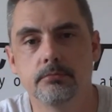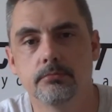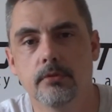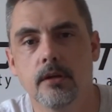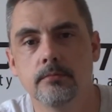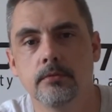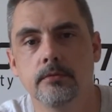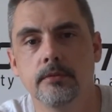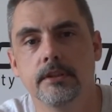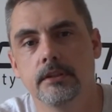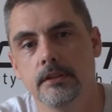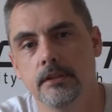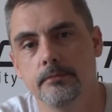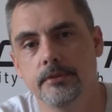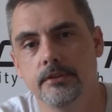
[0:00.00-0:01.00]
probably a
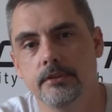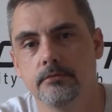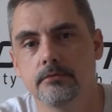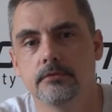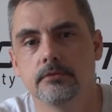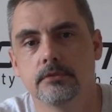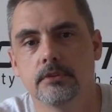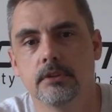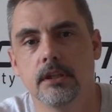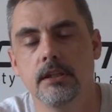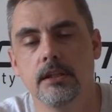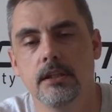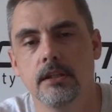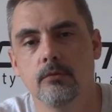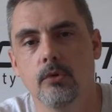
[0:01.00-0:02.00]
limited
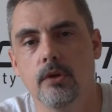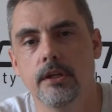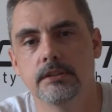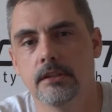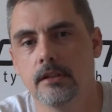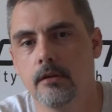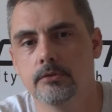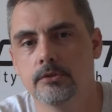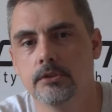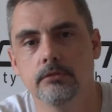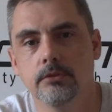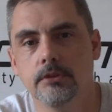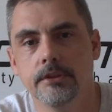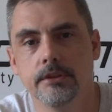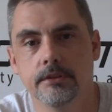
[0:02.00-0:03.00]
thing anyways, and I was
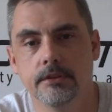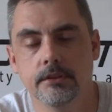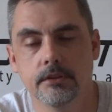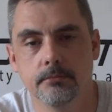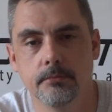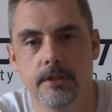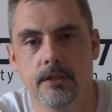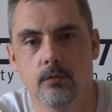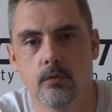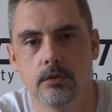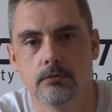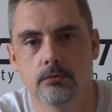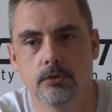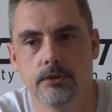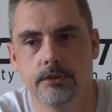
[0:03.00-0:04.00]
really only going to make
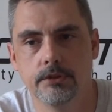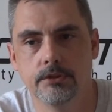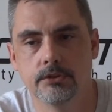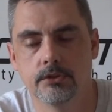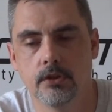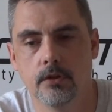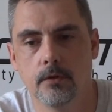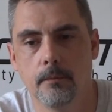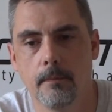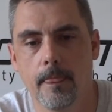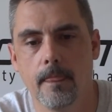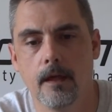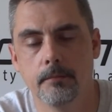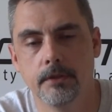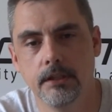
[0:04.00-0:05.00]
one run. So
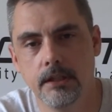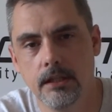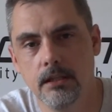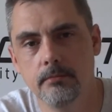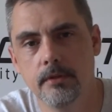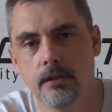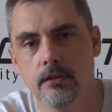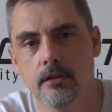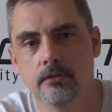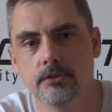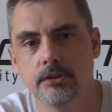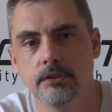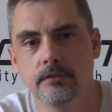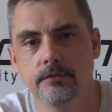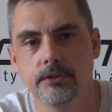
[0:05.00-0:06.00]
I'm going to email those
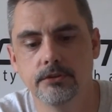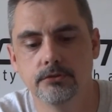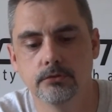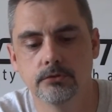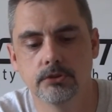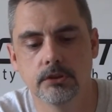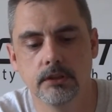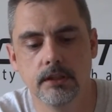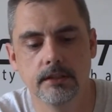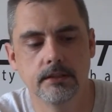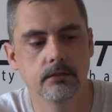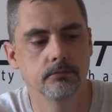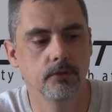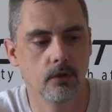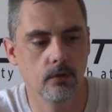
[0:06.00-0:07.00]
individuals and let
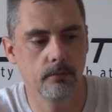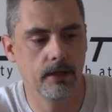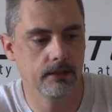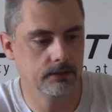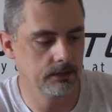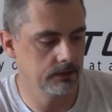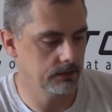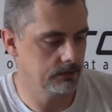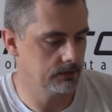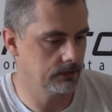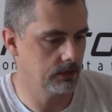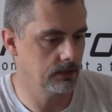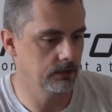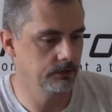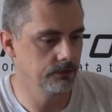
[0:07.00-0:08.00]
them know about this
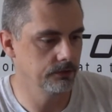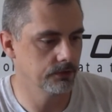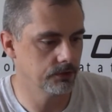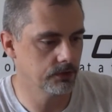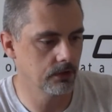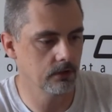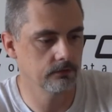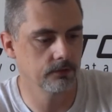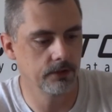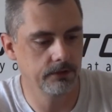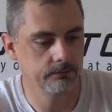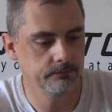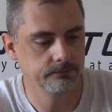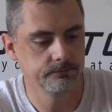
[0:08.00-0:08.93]
new discovery.